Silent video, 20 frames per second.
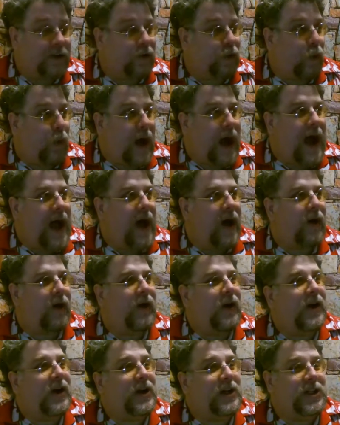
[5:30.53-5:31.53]
Wow,
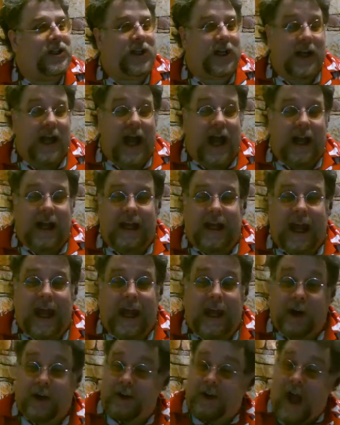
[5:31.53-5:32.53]

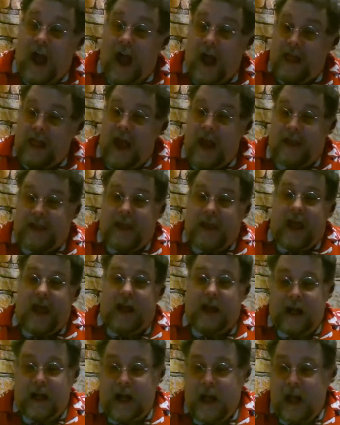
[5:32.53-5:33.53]
Shenanigators. I like that.
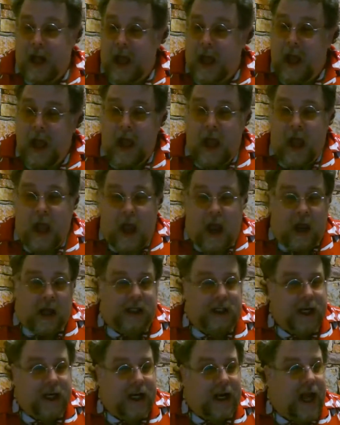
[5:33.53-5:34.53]

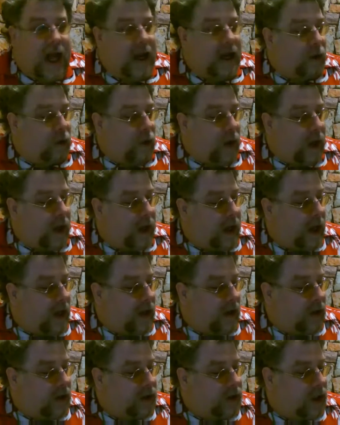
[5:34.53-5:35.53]

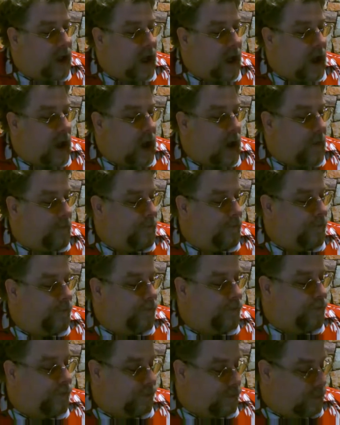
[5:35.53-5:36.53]
Shenanigators
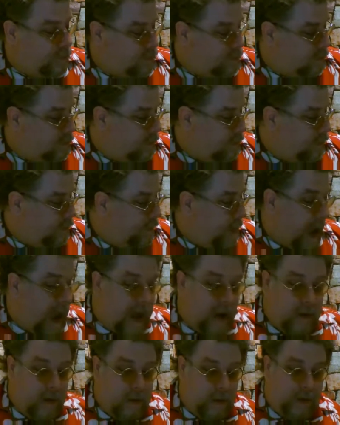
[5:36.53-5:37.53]

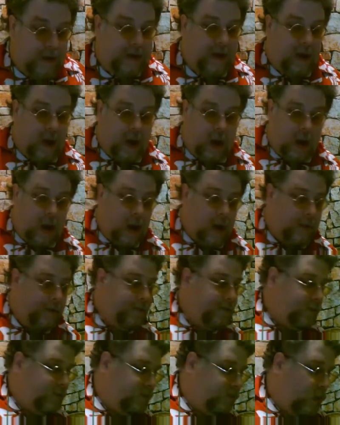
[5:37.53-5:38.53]
back with the
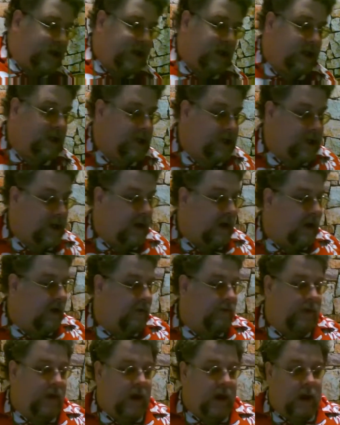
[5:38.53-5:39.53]
forces
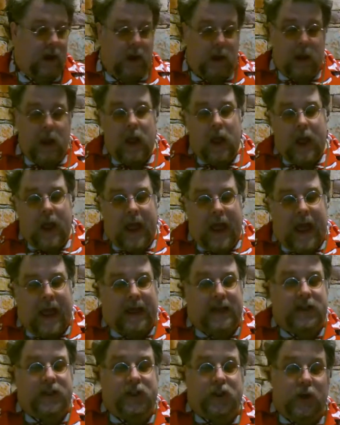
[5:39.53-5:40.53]
of
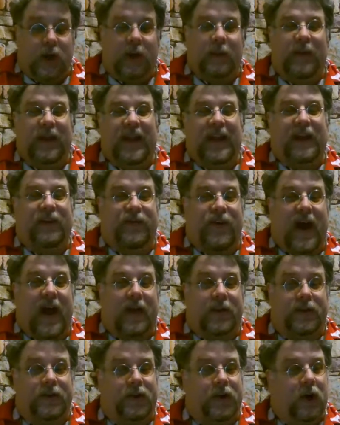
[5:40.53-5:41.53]
extremely
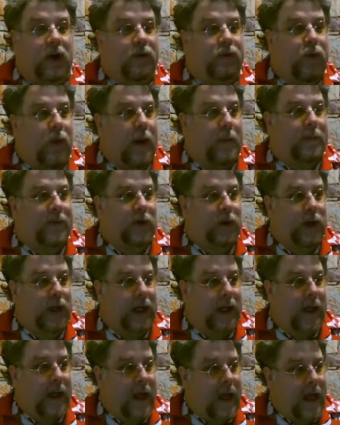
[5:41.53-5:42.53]
advanced Nerf
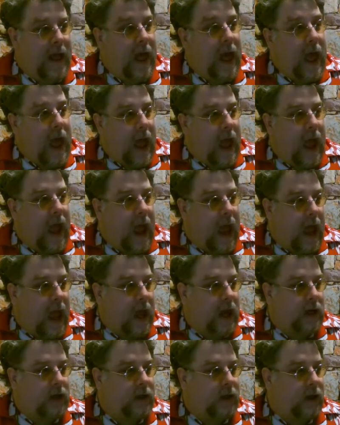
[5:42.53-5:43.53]
weaponry,
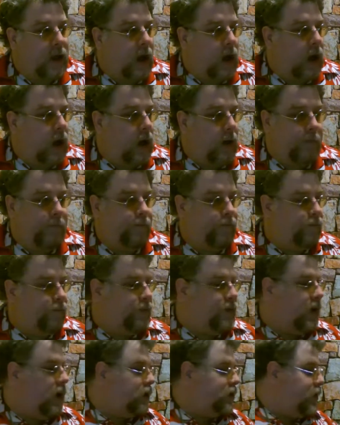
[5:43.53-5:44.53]
and
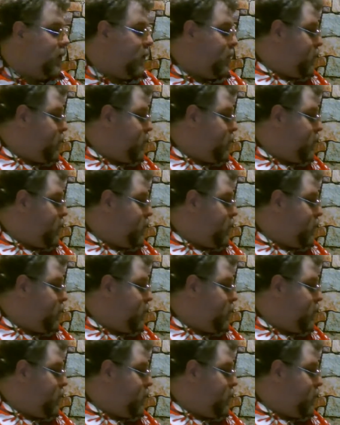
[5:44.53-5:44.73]
there's a